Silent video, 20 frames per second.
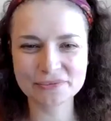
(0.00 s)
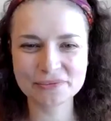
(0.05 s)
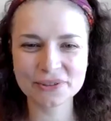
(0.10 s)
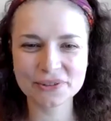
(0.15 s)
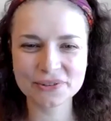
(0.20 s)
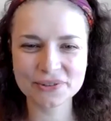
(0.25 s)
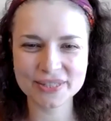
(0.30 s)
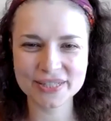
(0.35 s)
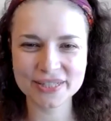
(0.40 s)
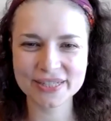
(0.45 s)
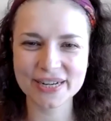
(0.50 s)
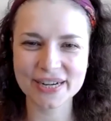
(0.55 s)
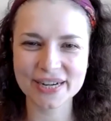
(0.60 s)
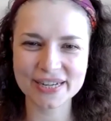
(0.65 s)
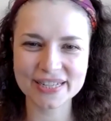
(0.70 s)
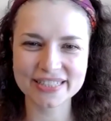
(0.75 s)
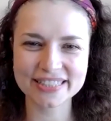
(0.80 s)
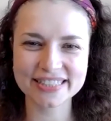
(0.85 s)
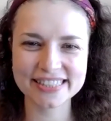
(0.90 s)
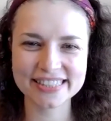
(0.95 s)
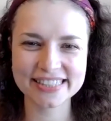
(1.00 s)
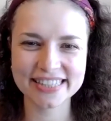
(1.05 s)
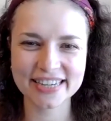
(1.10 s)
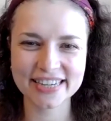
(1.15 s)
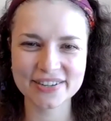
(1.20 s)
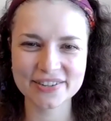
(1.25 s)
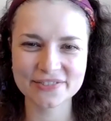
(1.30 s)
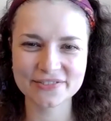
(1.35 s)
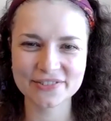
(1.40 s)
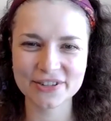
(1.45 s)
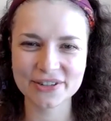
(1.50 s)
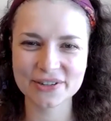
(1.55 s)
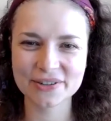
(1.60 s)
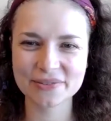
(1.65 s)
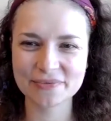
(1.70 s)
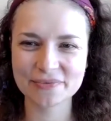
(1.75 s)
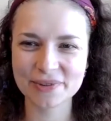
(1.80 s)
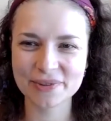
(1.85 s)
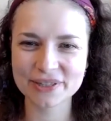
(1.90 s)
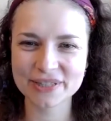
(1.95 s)
pros and cons, yeah, of
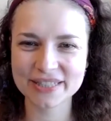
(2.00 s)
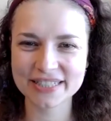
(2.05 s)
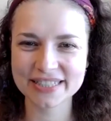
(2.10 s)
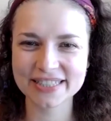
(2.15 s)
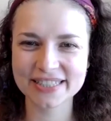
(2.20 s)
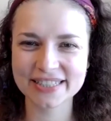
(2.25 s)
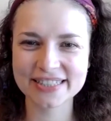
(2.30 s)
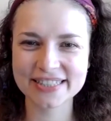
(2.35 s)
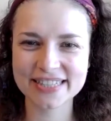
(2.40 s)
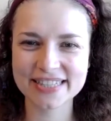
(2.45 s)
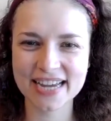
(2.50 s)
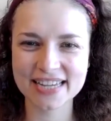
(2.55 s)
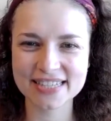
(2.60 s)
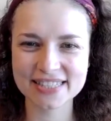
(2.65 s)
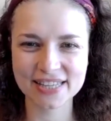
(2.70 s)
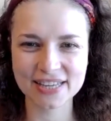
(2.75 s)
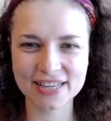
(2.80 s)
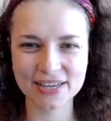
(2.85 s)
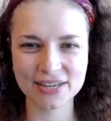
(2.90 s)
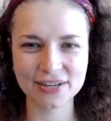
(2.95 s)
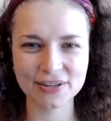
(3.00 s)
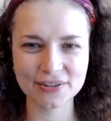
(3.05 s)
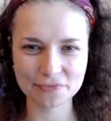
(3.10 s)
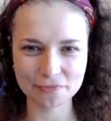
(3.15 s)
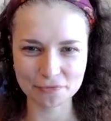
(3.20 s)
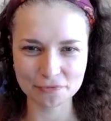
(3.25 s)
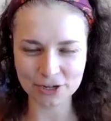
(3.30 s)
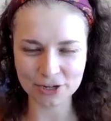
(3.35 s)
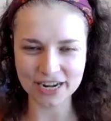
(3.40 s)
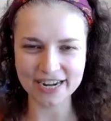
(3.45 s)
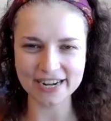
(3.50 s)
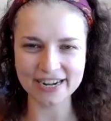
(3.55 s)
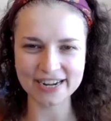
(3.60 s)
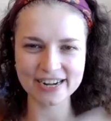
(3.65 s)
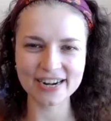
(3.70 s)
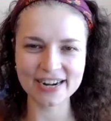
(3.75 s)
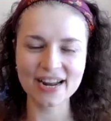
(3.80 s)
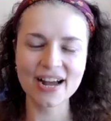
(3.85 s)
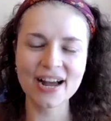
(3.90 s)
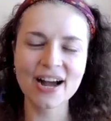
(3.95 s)
our multitasking brain.